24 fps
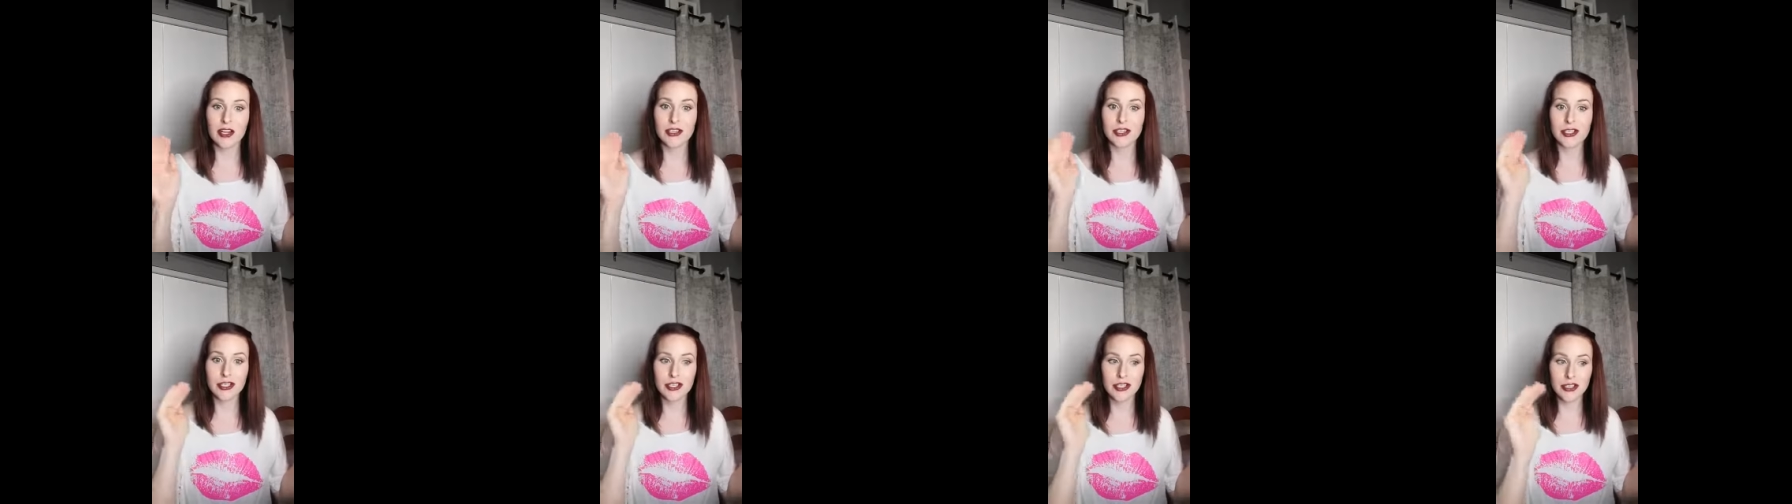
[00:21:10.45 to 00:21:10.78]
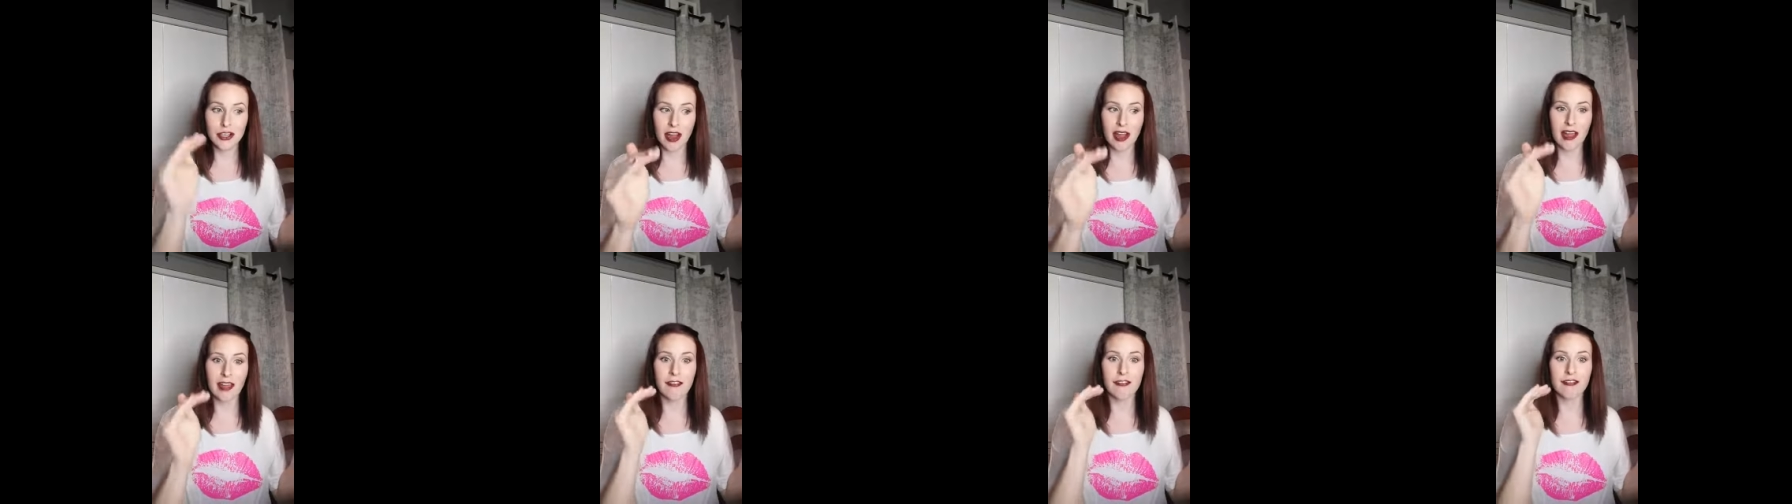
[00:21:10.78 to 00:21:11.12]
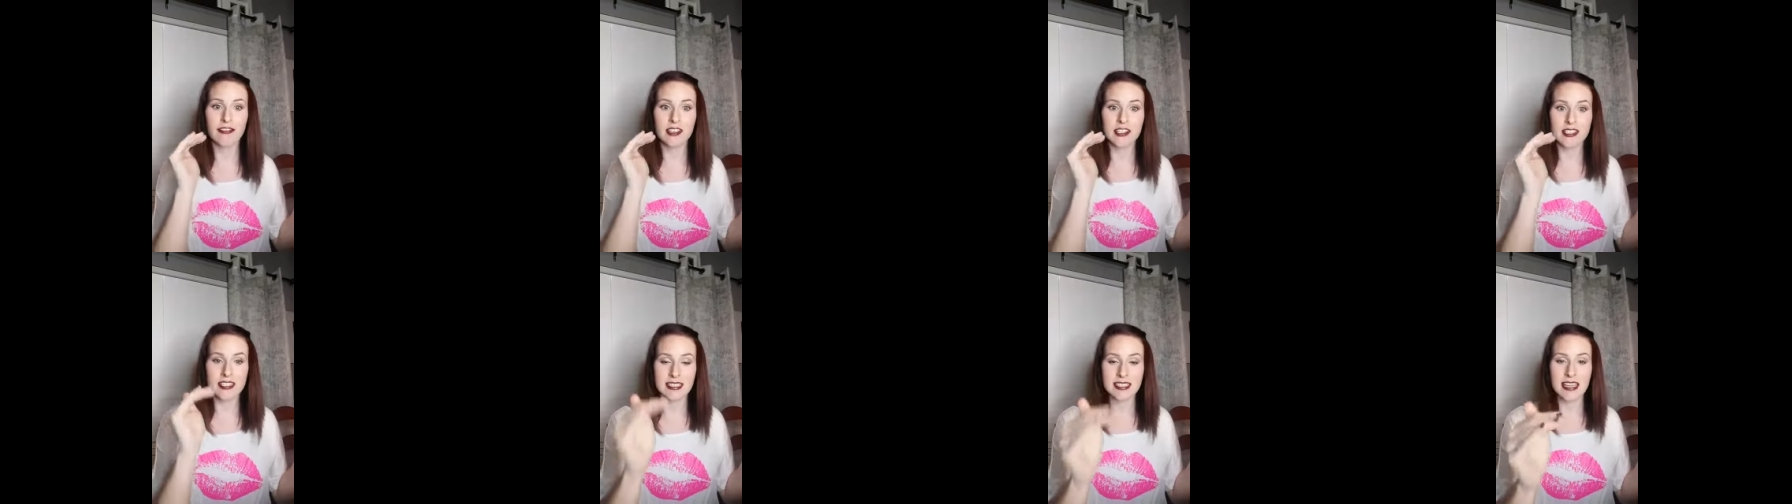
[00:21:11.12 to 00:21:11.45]
strive for
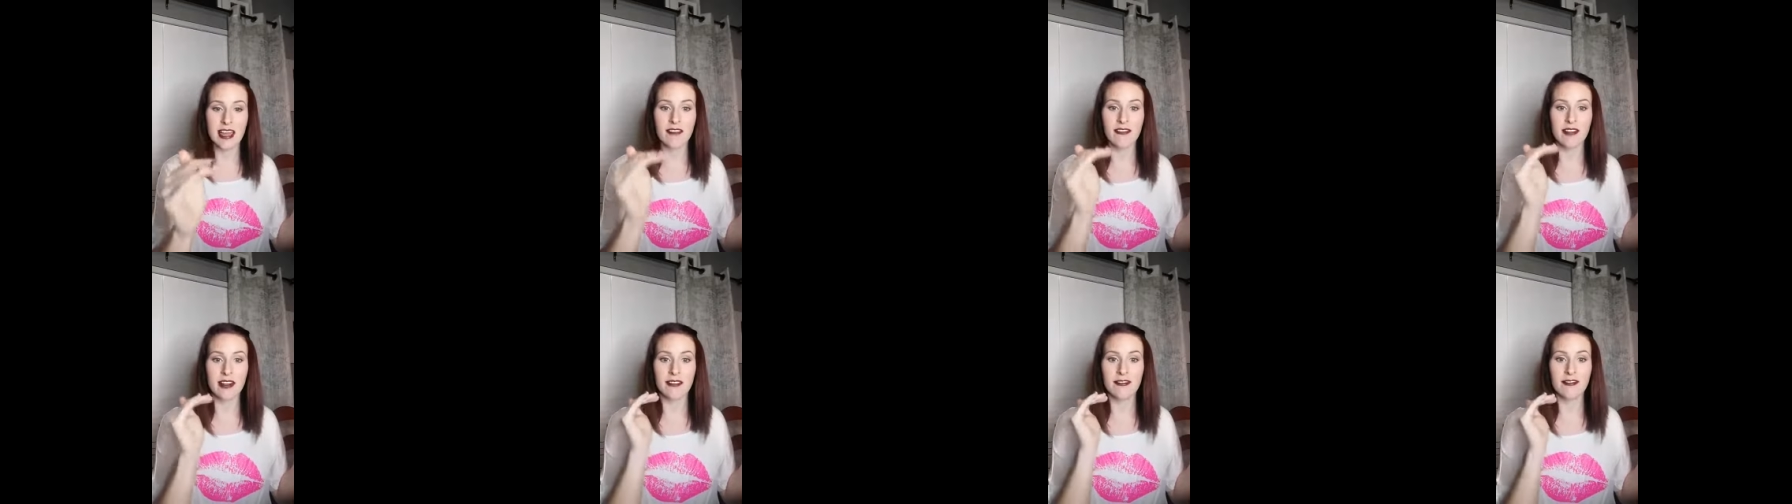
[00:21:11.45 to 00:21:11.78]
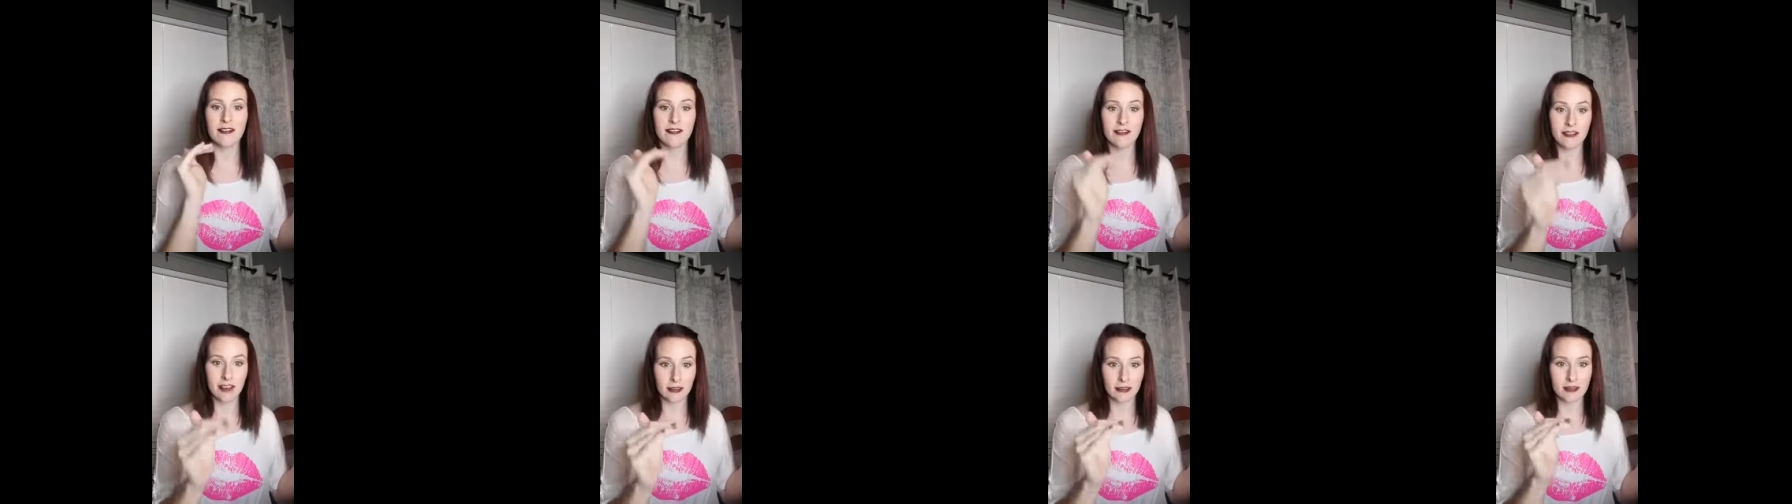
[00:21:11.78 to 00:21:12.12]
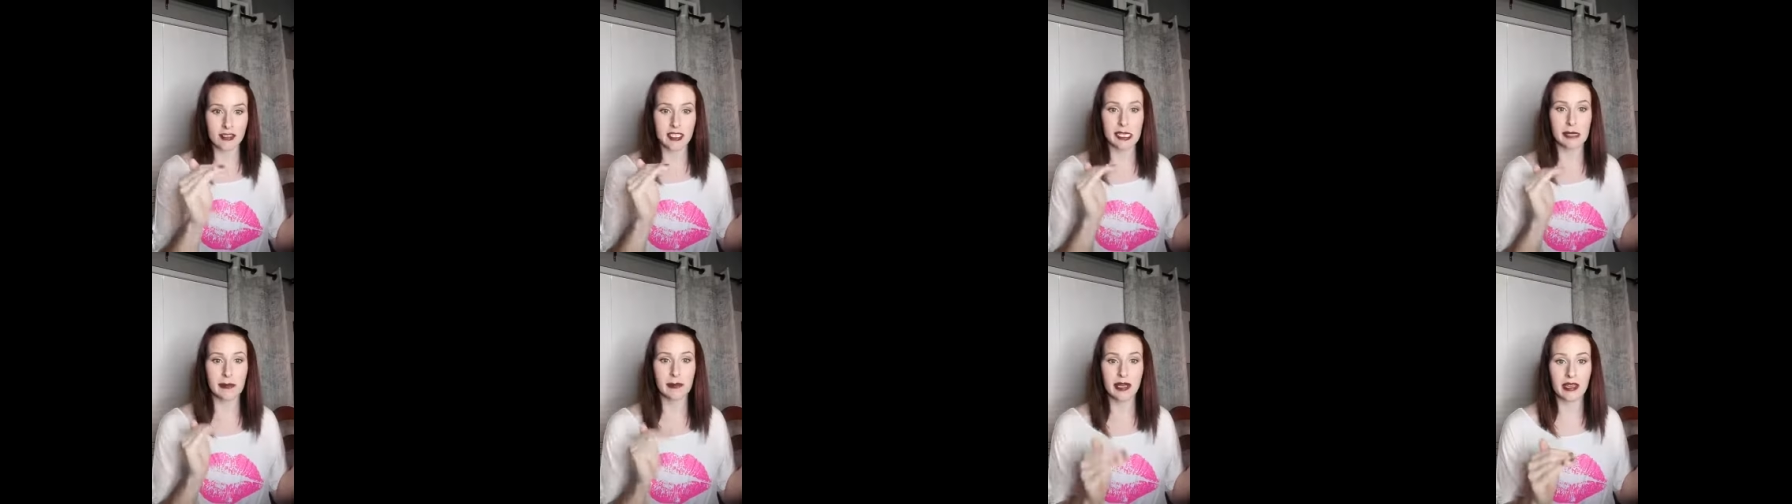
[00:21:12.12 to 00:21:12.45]

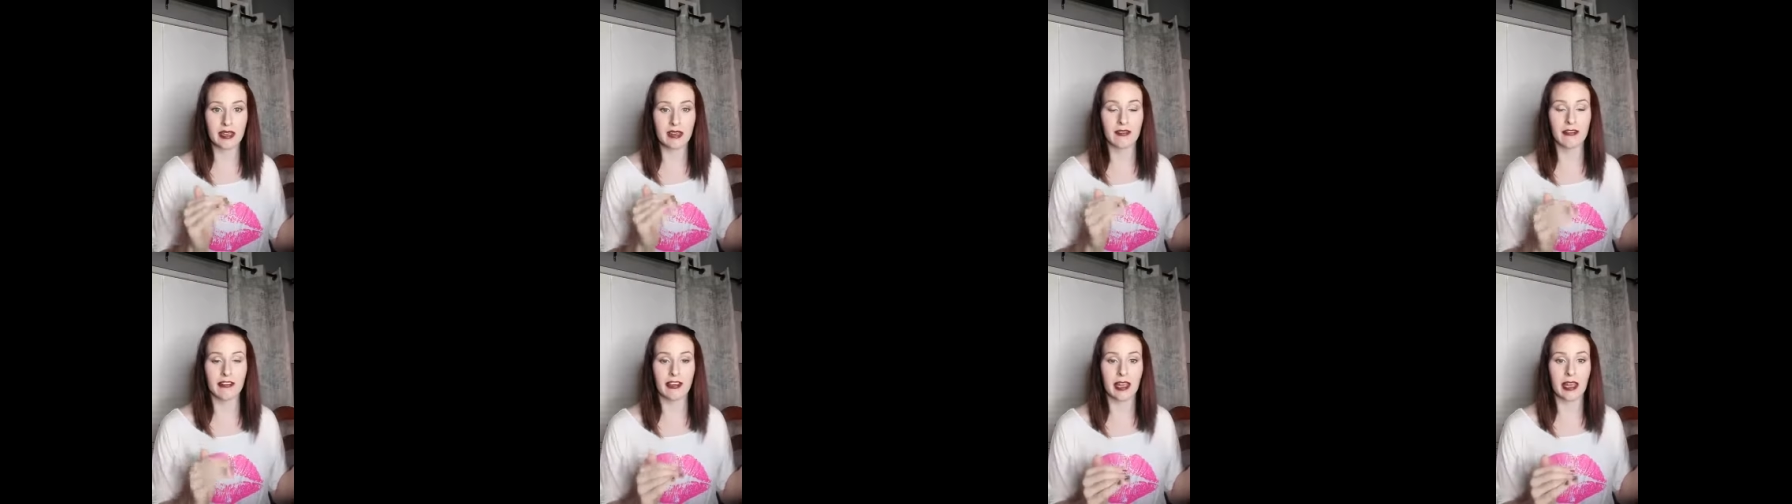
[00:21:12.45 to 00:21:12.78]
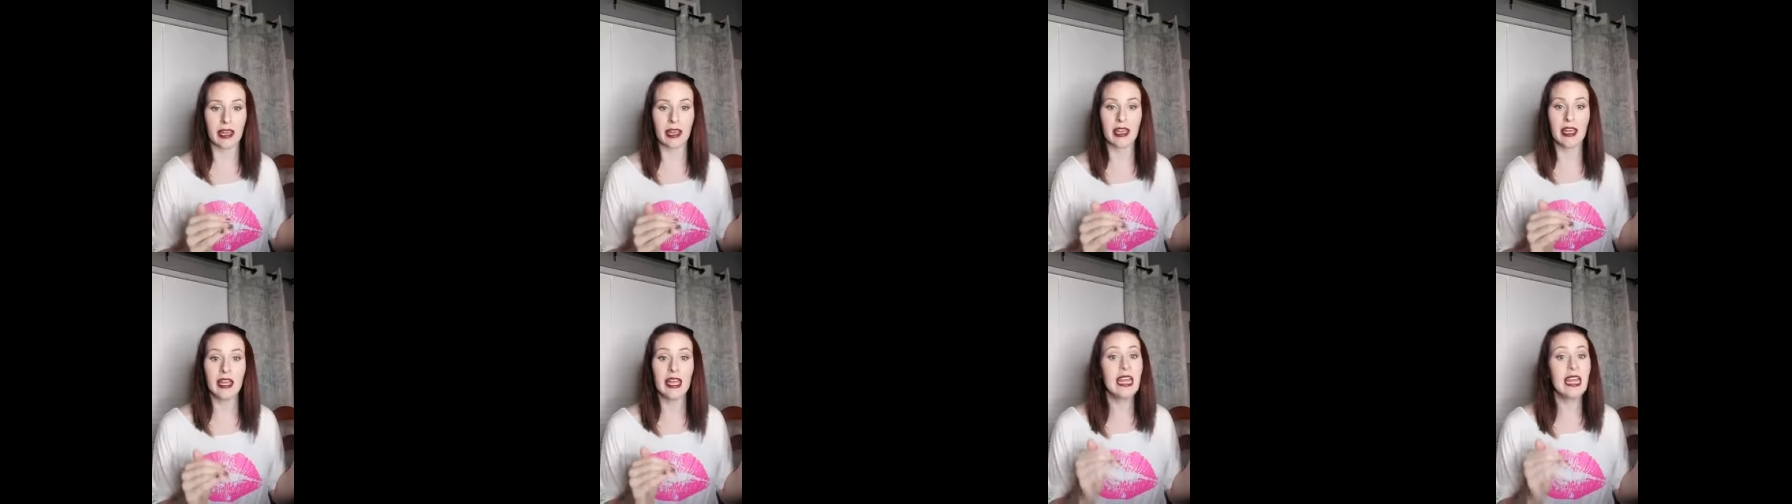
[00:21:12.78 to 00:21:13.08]
750 PV.